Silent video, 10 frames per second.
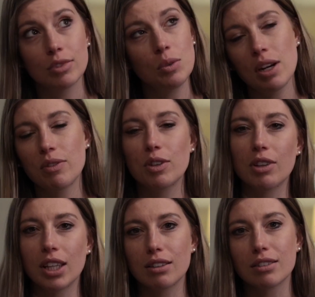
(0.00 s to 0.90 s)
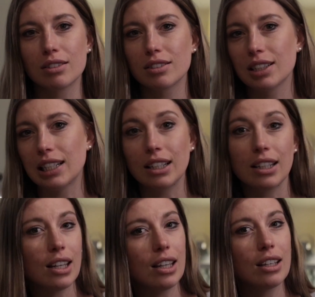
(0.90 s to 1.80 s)
quite a few things,
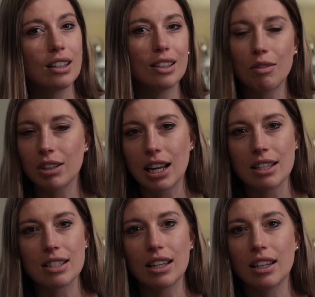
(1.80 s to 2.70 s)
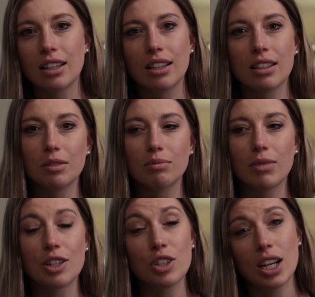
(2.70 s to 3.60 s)
cleaning and organizing.
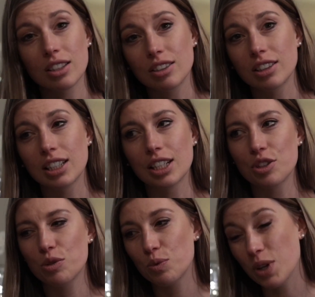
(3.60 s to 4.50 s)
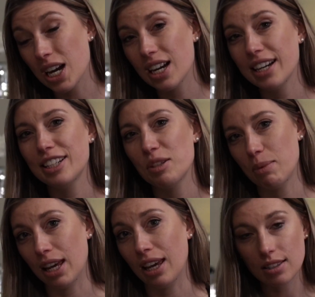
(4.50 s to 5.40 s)
I try to cook, I try to
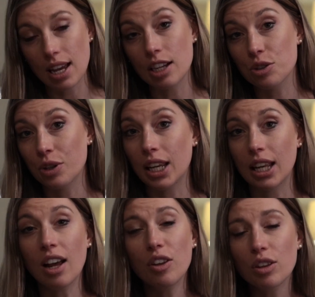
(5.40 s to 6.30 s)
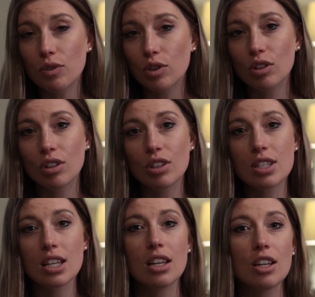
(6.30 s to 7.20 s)
bake. I enjoy eating healthy
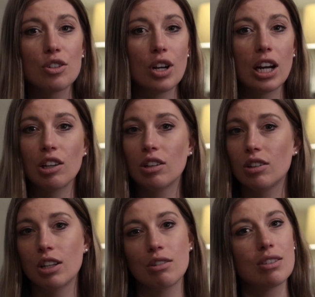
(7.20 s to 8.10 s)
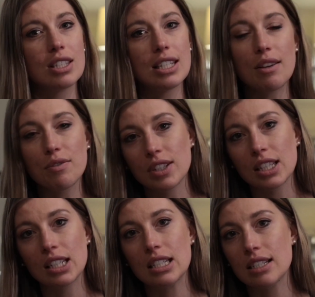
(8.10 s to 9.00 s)
foods, trying to, you know, stay
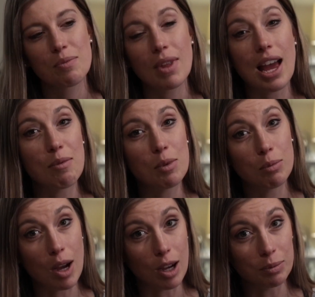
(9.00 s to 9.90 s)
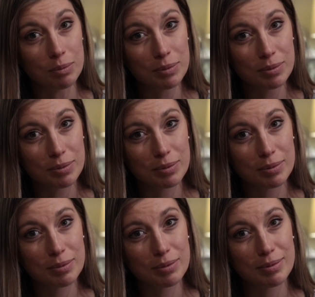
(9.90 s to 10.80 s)
fit. I'm a mom.
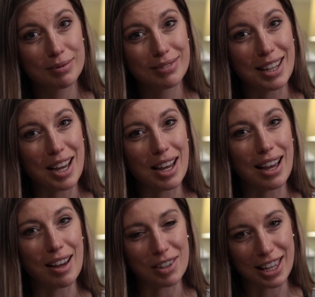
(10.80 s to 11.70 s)
I have a